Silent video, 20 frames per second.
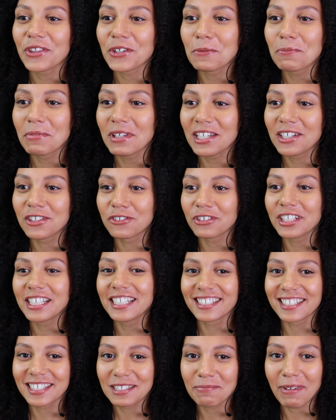there be
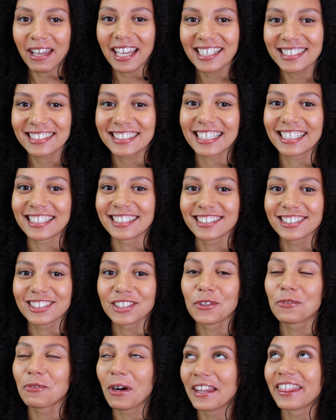green spaces?
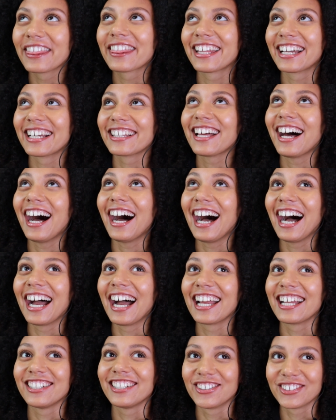So one thing that
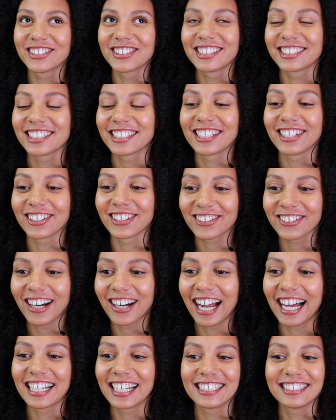I notice in
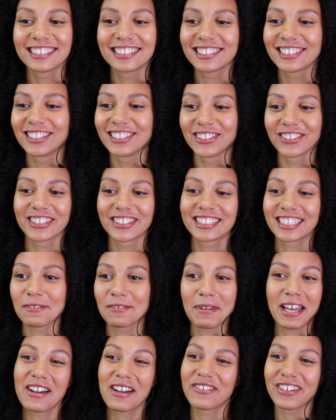Accra is, there's a
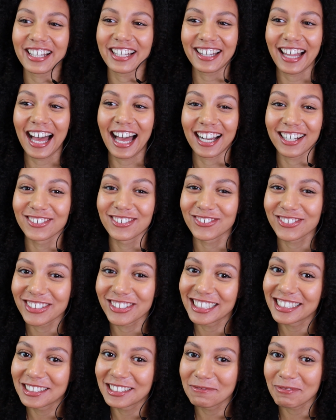bit of a lack of
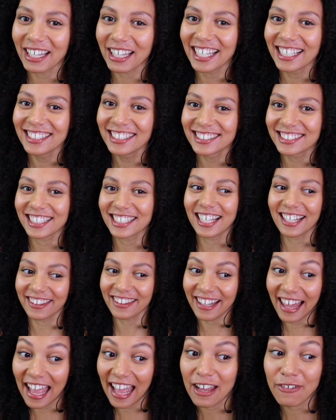green space
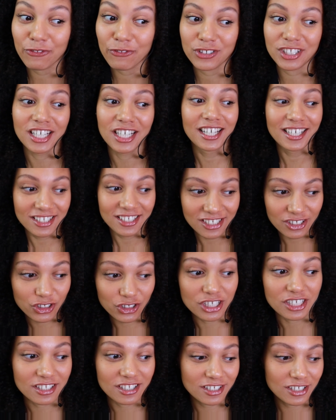left to
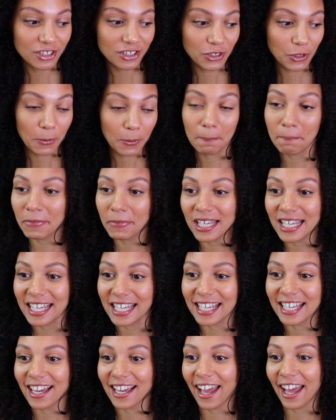just,
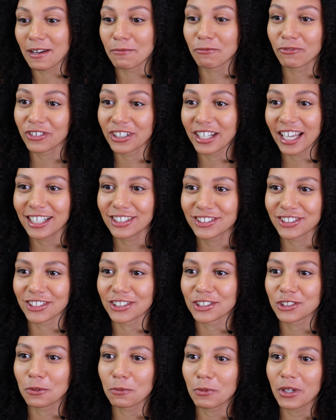be for nature.
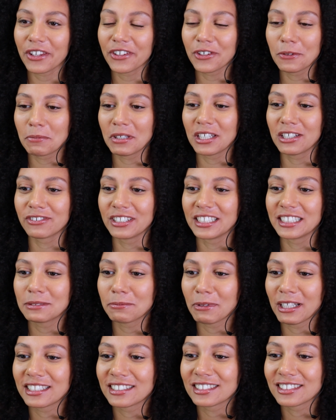So will there be green
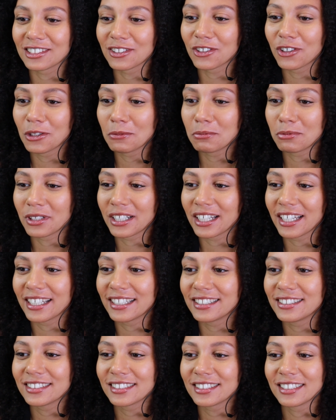spaces
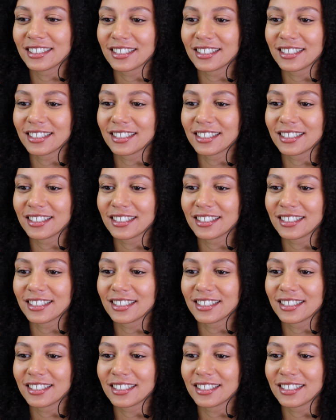incorporated?